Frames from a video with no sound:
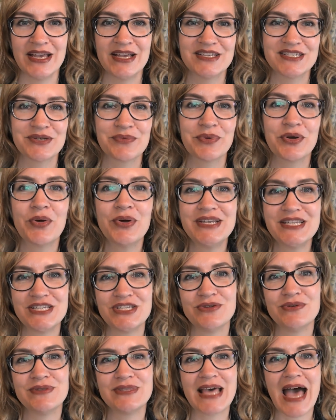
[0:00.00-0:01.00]
So we're going to
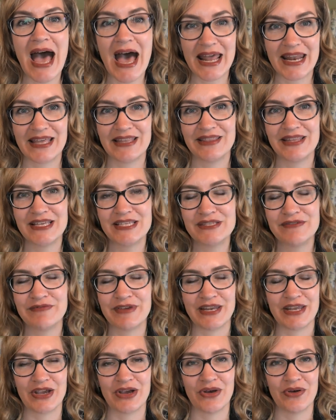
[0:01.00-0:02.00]
do that in this
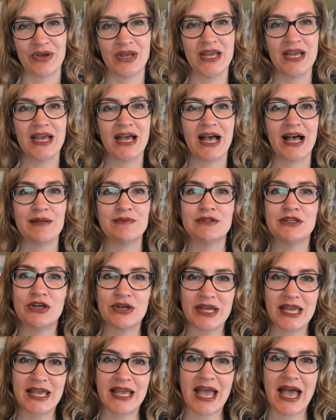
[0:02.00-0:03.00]
video, um,
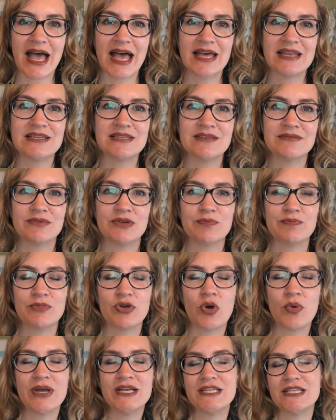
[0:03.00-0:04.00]
looking at
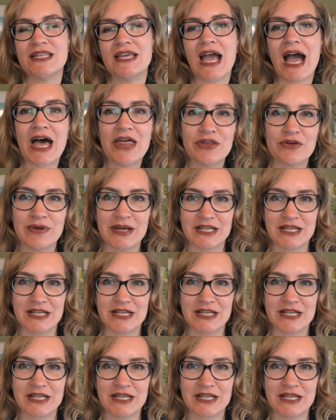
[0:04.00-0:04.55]
going to the other